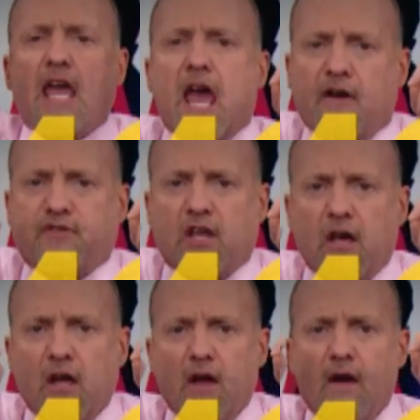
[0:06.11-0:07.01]
gift
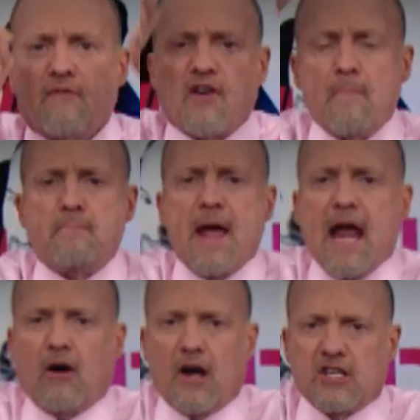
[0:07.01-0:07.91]
from
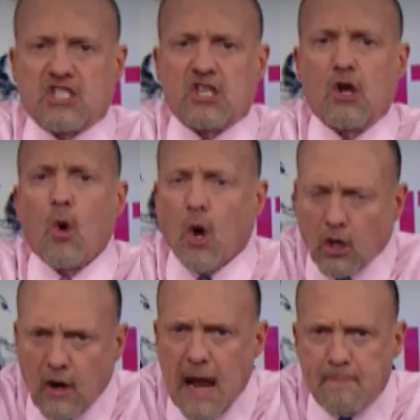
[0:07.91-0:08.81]
parents or
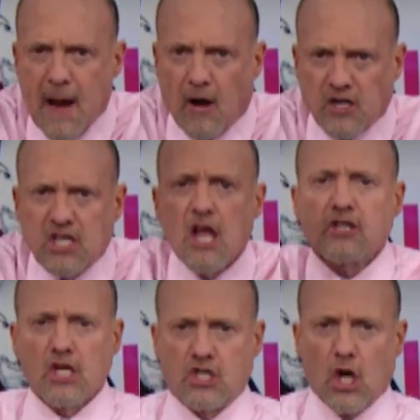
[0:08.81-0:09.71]
grandparents
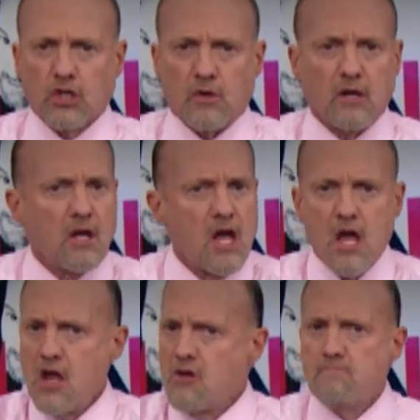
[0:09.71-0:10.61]
to children,
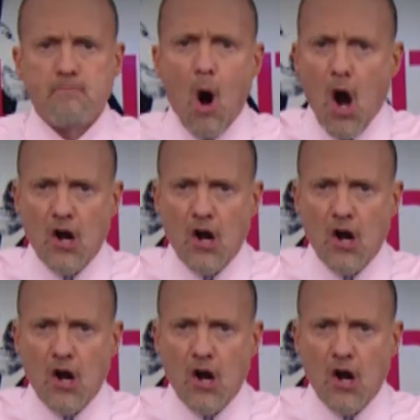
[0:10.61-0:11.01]
bar